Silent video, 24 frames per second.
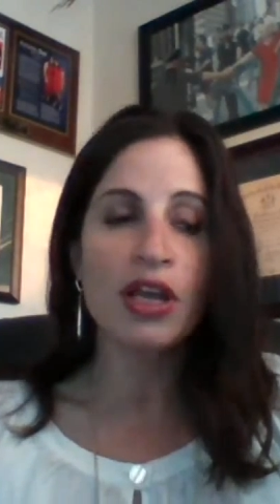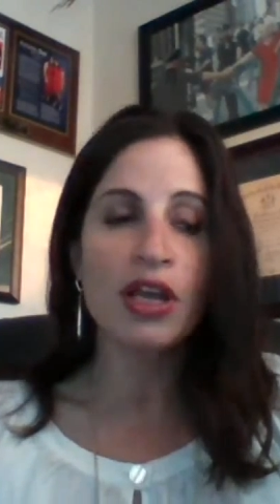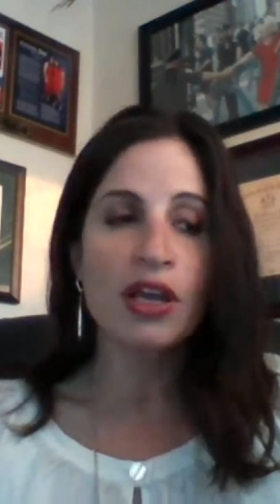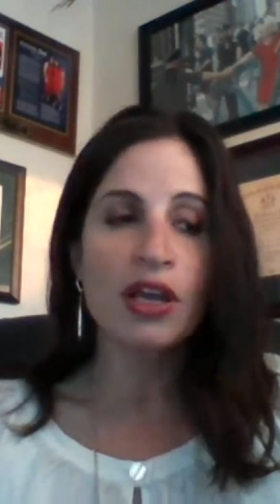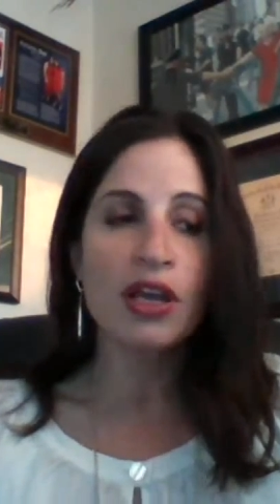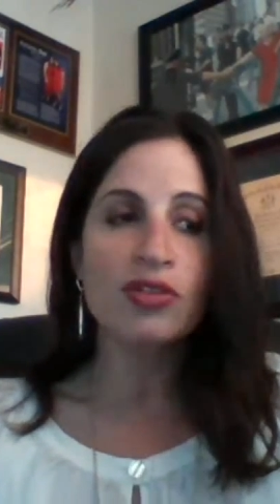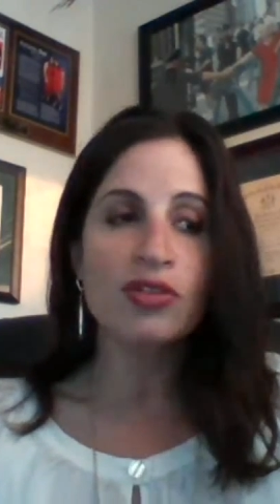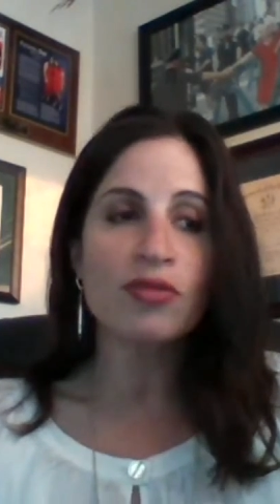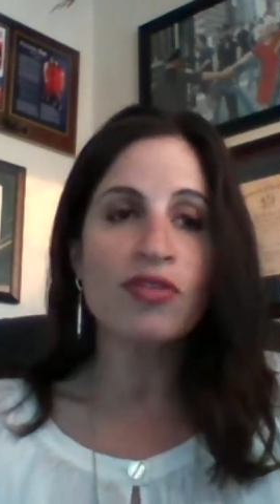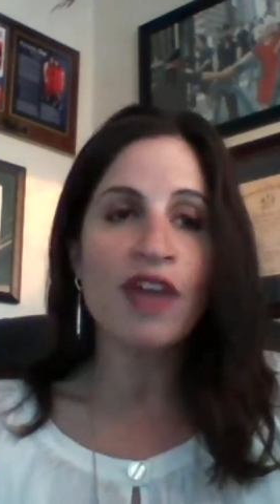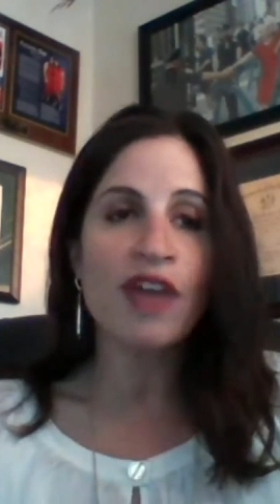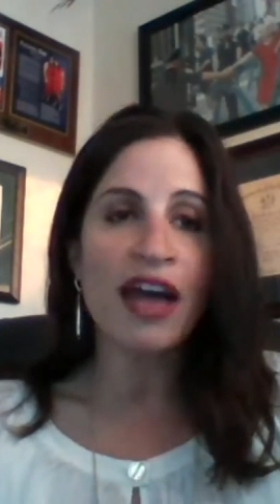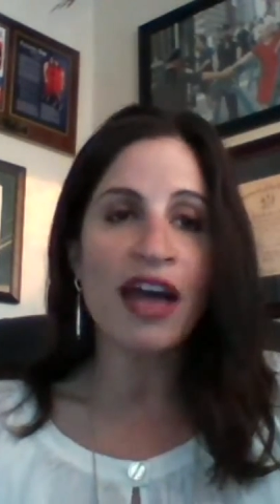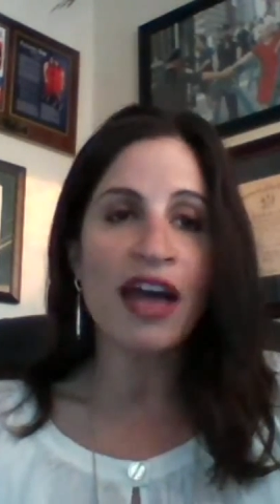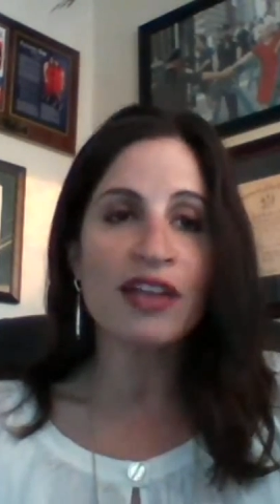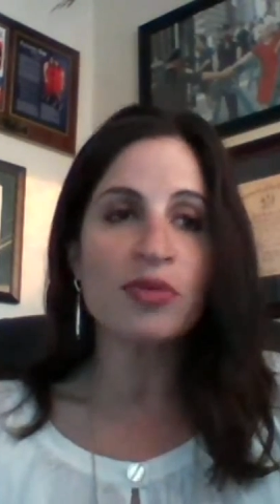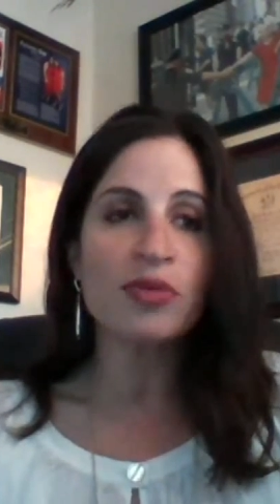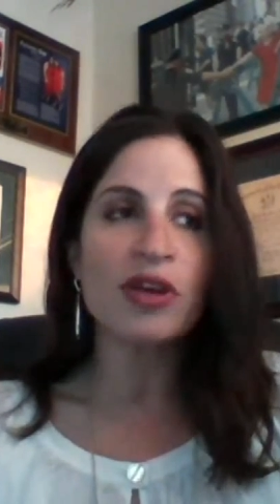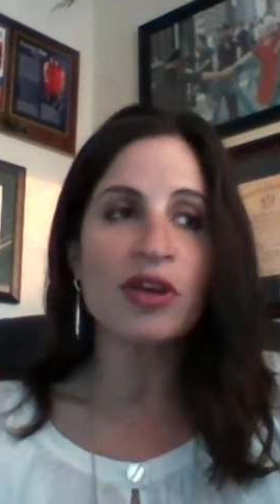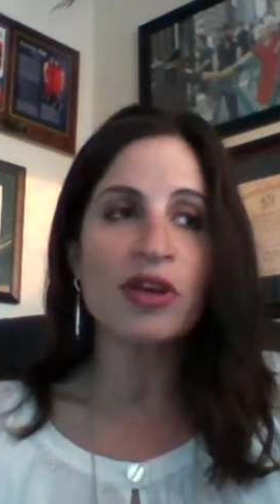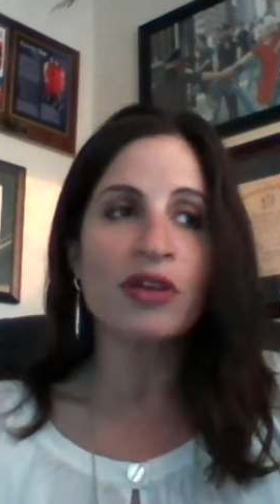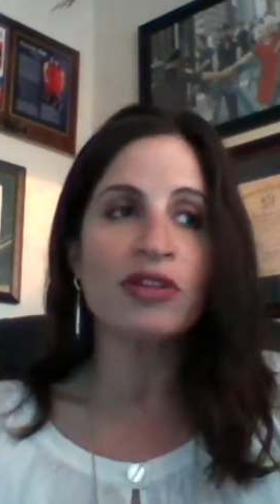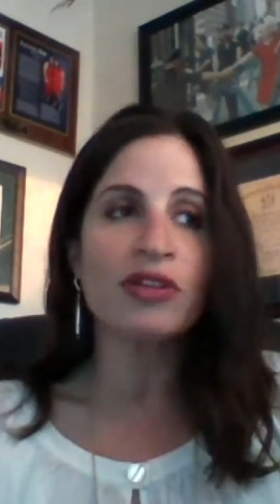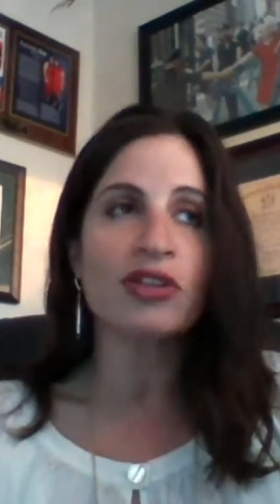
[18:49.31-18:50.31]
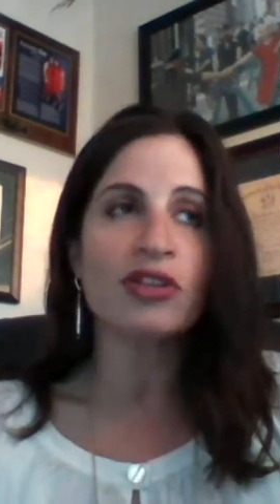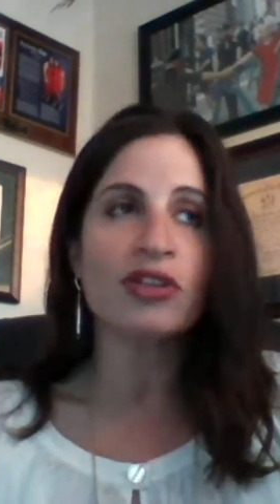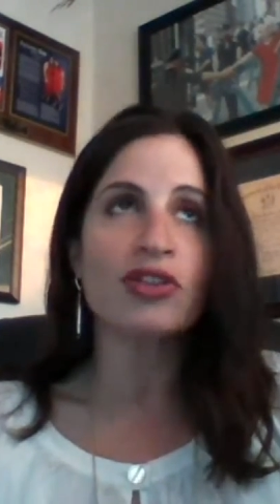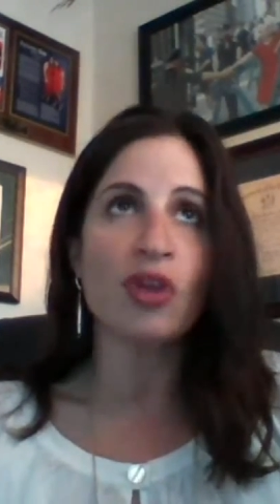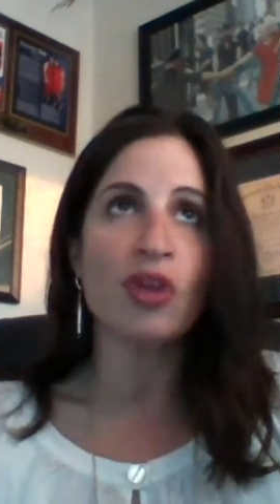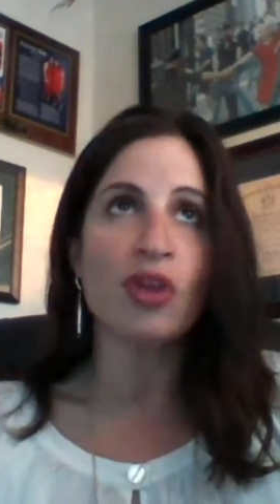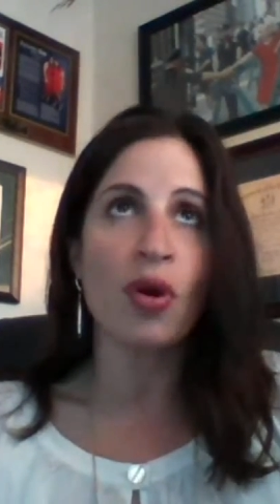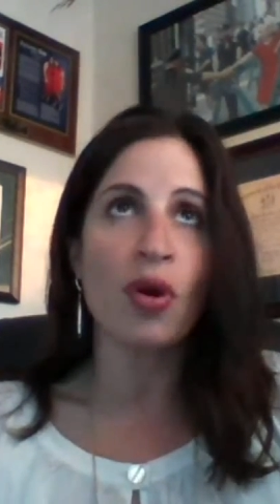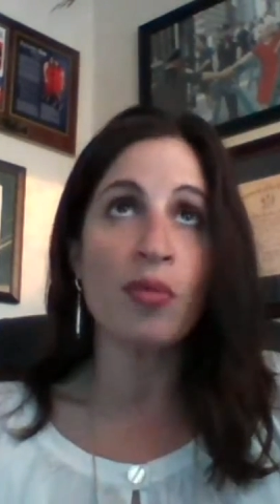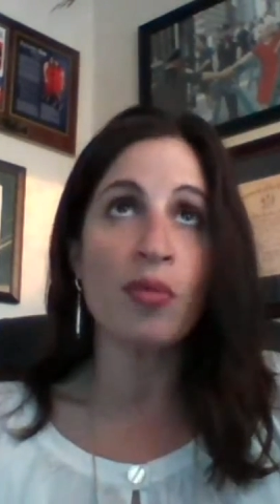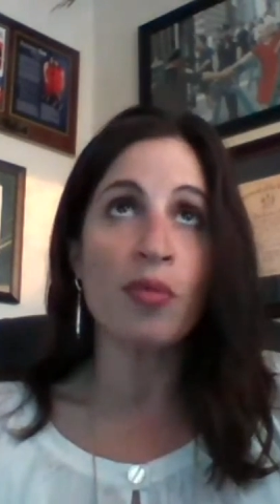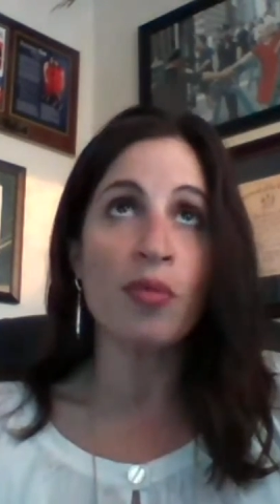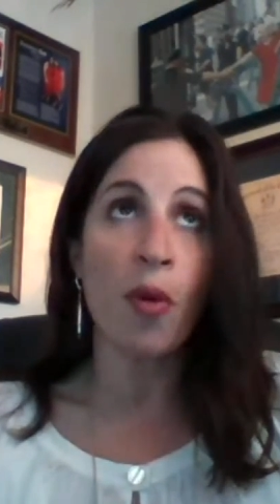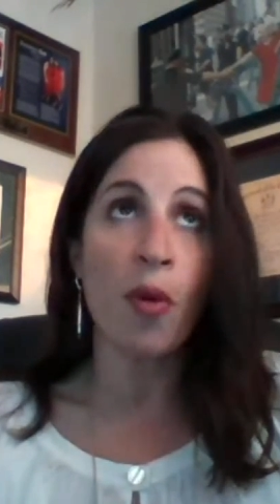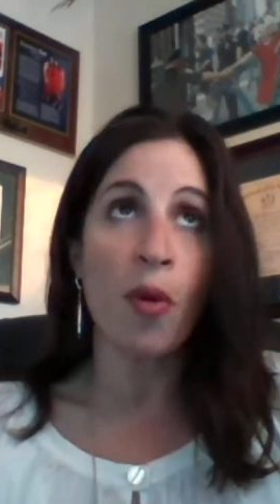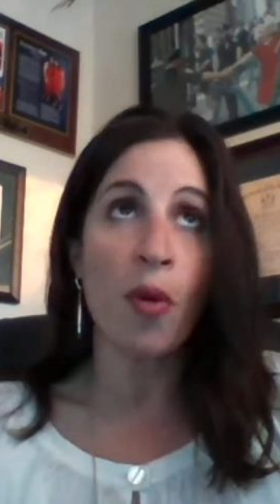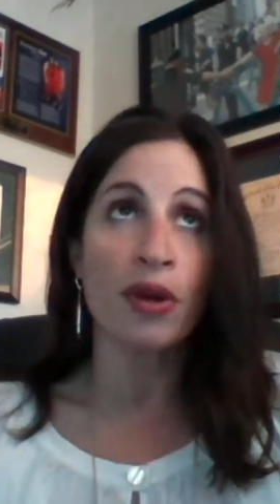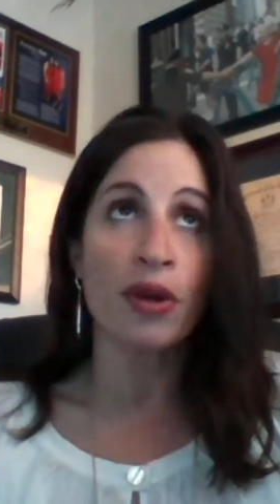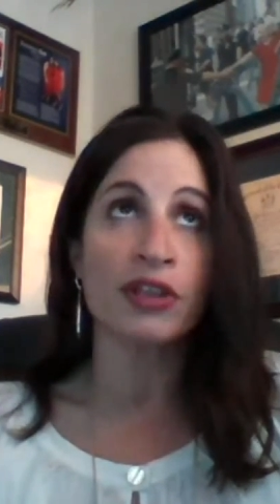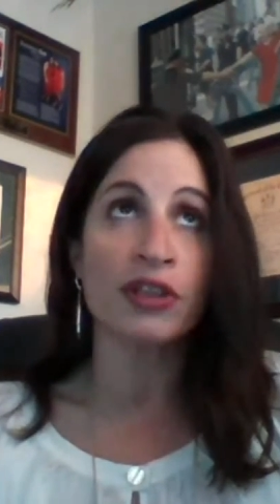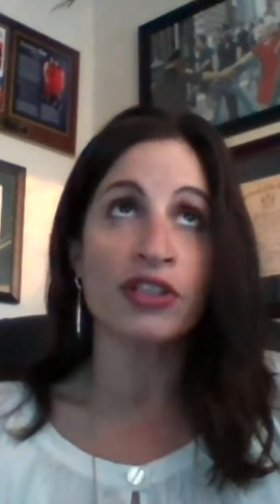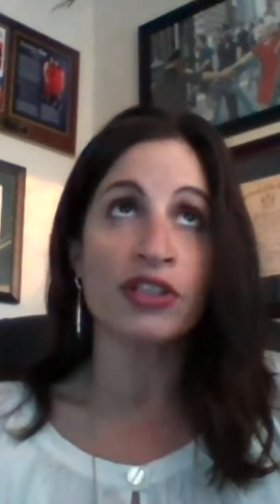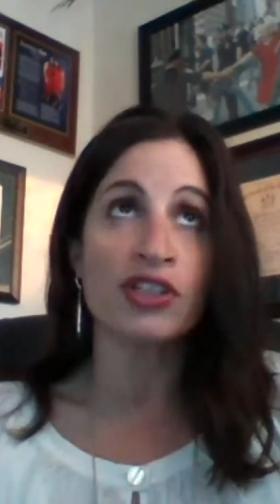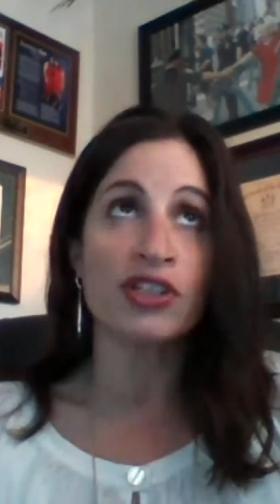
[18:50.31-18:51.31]
So that's where it's so
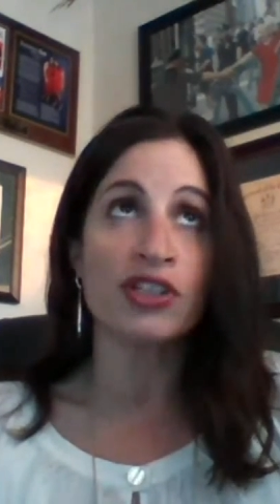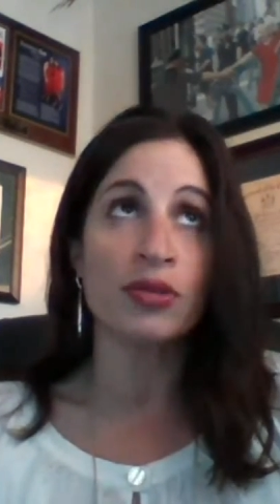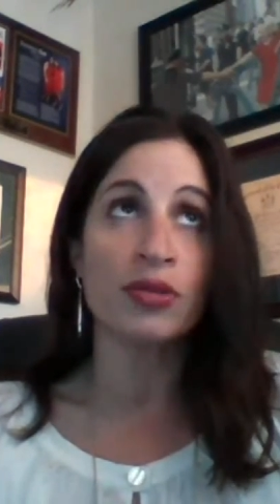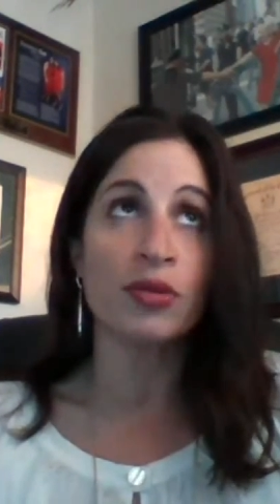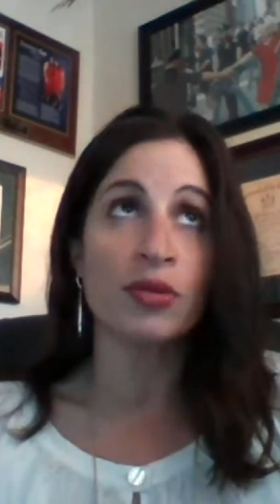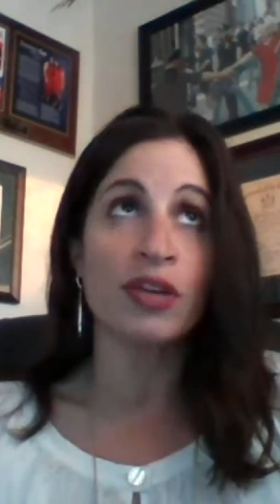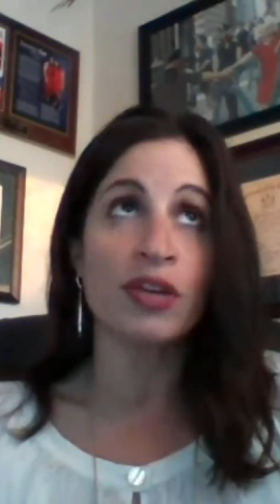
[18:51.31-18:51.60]
important to